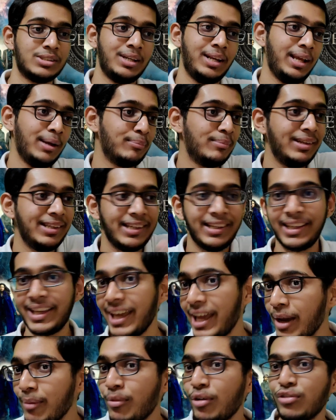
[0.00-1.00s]
namely
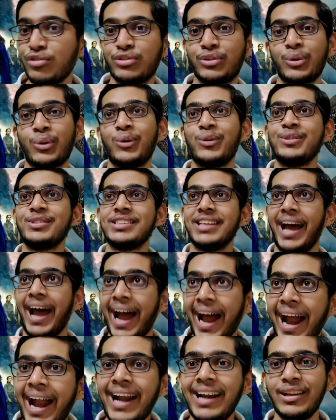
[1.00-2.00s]
Game of Thrones
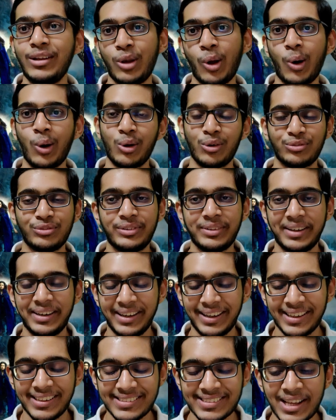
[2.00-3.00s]
and Lord of the
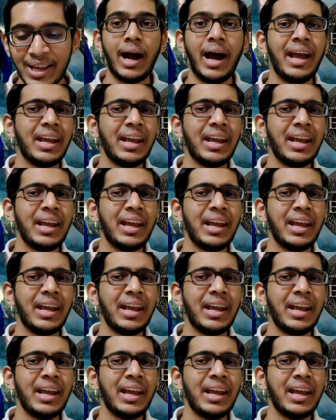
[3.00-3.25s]
Rings.